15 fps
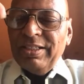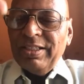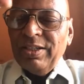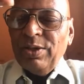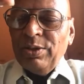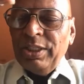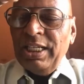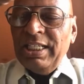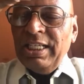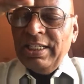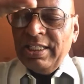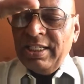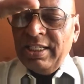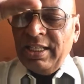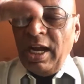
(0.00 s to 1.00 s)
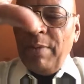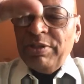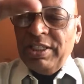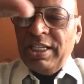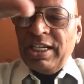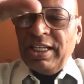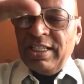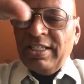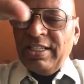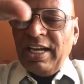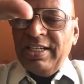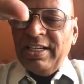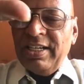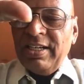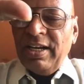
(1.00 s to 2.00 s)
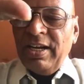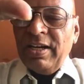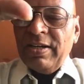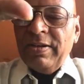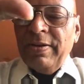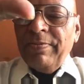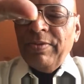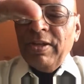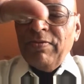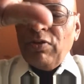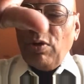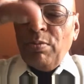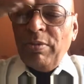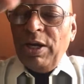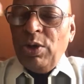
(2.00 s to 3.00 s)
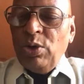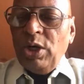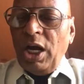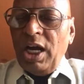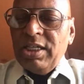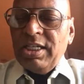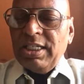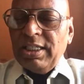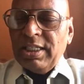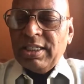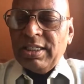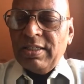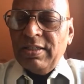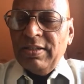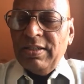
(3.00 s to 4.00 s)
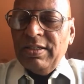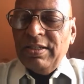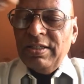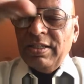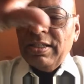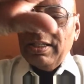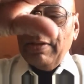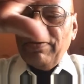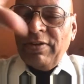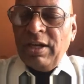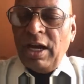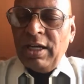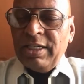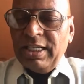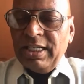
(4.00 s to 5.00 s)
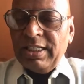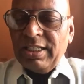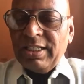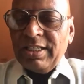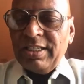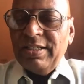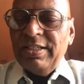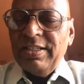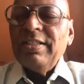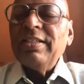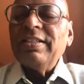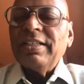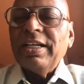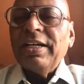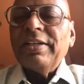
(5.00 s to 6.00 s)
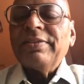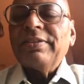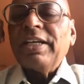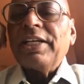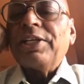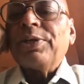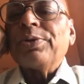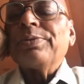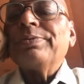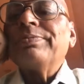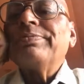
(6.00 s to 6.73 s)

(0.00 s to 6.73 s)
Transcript: You know, these examples that I cited are from my own articles, different articles. Yeah, thank you.